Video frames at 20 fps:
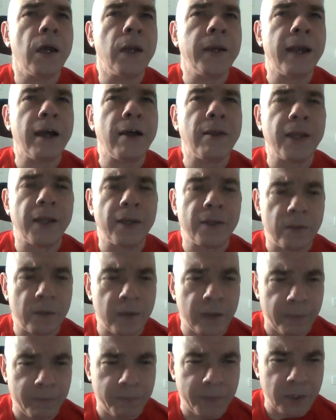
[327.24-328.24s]
Now
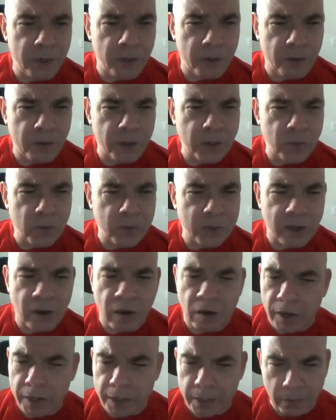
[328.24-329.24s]
that Peter Criss was
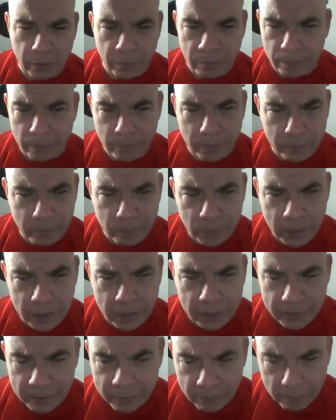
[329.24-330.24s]
gone,
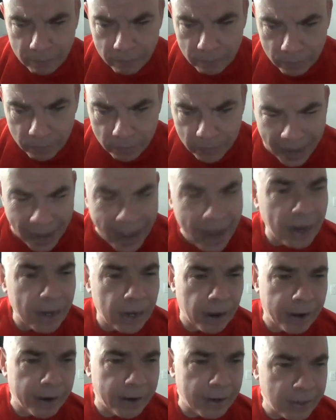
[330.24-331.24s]
his
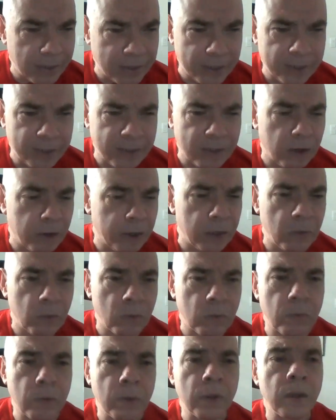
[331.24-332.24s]
ally, as he saw it,
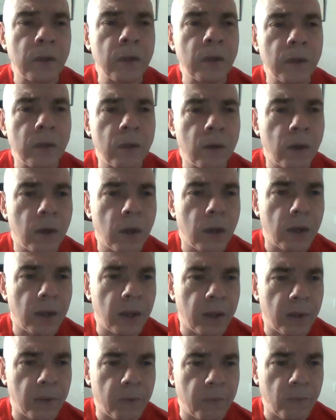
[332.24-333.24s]

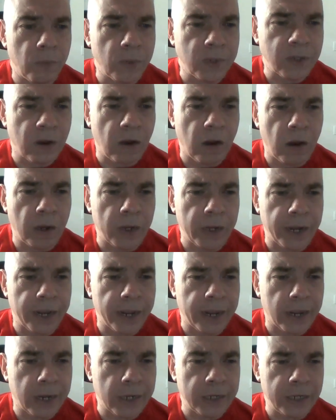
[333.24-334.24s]
was gone,
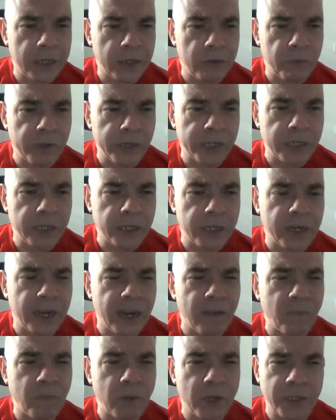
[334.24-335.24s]
and he really didn't
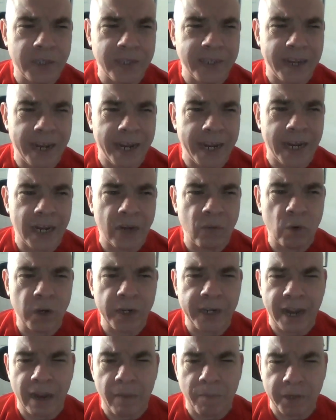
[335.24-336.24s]
have much say in
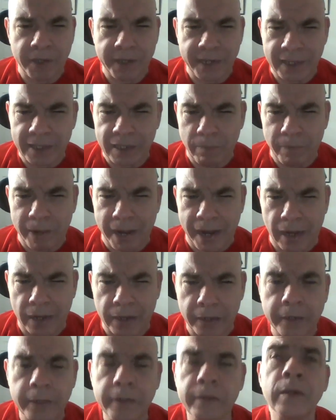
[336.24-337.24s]
what happened in the
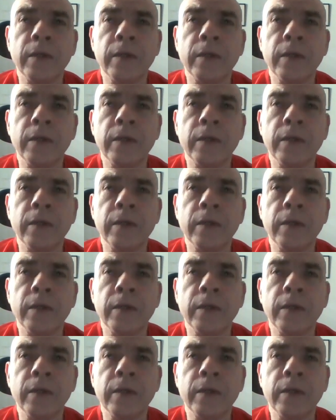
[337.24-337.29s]
band,